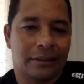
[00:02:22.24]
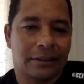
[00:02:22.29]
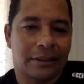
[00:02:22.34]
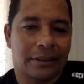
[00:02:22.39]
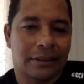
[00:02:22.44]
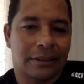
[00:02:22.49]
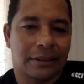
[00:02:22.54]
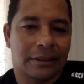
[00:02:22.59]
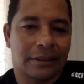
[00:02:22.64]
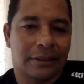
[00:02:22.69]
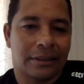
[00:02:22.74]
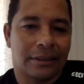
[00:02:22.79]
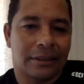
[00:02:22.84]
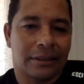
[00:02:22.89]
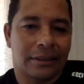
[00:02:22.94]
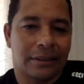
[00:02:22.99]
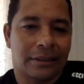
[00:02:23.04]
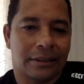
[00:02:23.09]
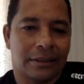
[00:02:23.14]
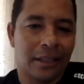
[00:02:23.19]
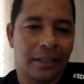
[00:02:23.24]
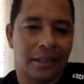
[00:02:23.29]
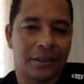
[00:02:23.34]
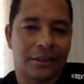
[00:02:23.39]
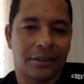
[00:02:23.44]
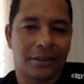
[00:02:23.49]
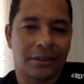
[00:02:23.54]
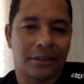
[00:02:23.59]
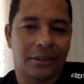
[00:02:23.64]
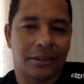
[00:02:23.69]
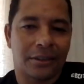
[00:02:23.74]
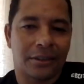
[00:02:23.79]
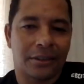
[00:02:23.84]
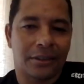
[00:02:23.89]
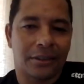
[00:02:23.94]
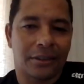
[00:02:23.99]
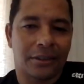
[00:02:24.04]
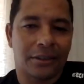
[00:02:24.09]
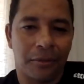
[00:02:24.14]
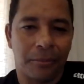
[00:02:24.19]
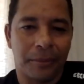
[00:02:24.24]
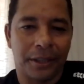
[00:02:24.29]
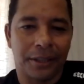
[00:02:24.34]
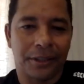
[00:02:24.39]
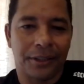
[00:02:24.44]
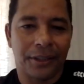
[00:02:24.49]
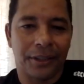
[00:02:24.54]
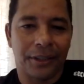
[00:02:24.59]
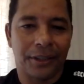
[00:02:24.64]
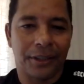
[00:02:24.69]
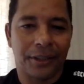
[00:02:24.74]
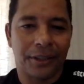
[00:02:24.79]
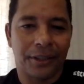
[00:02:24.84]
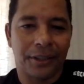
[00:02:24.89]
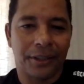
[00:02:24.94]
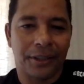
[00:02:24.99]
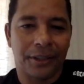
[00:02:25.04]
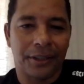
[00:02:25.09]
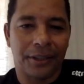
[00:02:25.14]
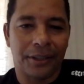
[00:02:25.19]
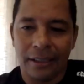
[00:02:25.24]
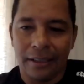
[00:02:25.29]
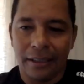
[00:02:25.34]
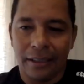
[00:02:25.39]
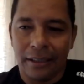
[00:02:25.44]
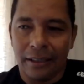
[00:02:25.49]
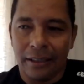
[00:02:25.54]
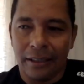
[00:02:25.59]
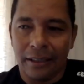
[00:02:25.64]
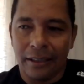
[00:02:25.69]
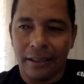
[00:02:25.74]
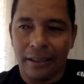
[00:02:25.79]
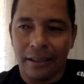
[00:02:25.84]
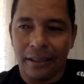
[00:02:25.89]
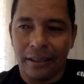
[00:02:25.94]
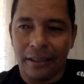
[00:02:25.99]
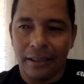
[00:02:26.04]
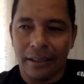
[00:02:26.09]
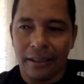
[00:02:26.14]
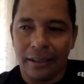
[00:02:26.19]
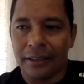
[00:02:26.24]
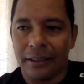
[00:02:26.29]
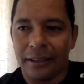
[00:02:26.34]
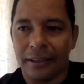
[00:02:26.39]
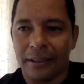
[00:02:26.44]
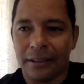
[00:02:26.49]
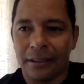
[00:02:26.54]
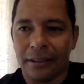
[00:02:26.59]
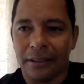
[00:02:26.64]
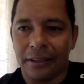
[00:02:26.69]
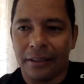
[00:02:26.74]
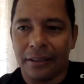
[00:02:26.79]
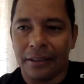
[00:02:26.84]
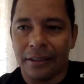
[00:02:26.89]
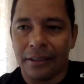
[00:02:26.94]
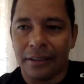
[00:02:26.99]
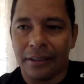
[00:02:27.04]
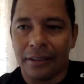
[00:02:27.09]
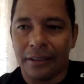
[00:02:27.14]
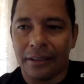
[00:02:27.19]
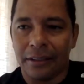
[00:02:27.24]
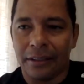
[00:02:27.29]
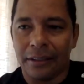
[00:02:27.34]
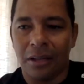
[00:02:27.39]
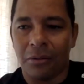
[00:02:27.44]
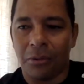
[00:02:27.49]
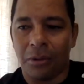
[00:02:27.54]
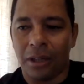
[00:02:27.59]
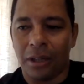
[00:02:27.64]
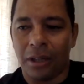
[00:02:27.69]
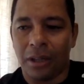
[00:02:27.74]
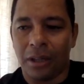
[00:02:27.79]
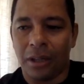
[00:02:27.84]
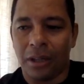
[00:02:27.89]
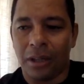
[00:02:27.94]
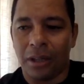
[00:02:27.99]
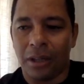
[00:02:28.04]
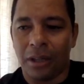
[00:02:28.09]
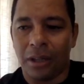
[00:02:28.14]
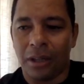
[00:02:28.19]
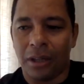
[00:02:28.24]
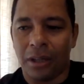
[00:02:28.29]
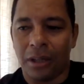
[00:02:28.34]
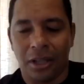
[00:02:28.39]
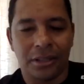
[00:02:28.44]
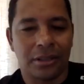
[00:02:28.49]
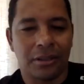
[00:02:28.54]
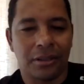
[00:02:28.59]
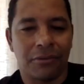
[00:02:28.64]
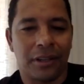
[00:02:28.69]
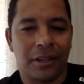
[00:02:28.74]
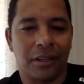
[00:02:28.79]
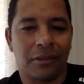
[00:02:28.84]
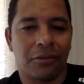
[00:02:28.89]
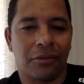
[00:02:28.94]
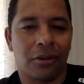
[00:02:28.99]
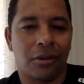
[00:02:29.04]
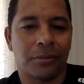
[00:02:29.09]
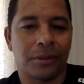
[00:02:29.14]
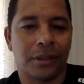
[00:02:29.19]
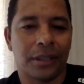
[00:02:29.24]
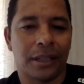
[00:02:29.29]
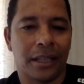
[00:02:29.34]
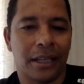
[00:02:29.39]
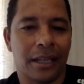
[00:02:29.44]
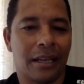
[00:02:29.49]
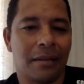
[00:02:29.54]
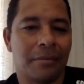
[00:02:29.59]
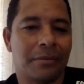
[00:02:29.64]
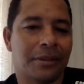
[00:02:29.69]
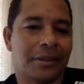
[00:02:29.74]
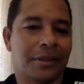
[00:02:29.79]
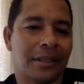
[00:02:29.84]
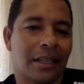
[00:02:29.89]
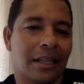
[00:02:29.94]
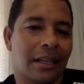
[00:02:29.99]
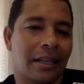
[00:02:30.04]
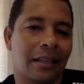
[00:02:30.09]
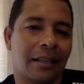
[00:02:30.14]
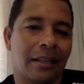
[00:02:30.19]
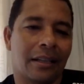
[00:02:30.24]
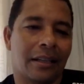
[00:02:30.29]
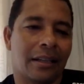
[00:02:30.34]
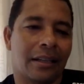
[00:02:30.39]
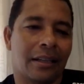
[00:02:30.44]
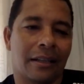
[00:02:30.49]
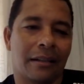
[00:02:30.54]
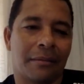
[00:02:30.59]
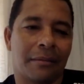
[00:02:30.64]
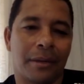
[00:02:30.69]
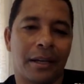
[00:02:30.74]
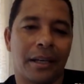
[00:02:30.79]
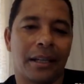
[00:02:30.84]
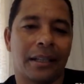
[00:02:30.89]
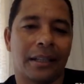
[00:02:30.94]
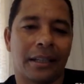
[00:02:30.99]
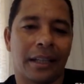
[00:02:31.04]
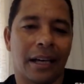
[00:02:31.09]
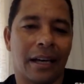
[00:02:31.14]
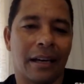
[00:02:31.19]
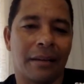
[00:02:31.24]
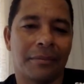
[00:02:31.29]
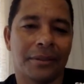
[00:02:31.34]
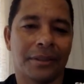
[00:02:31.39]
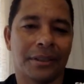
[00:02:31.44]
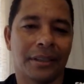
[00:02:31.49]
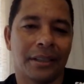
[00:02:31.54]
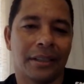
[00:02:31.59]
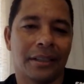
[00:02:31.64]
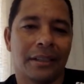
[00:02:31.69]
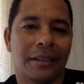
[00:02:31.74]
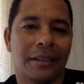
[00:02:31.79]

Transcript: at that time, because of that type of mentality. The way we train was not different from the games. And many times,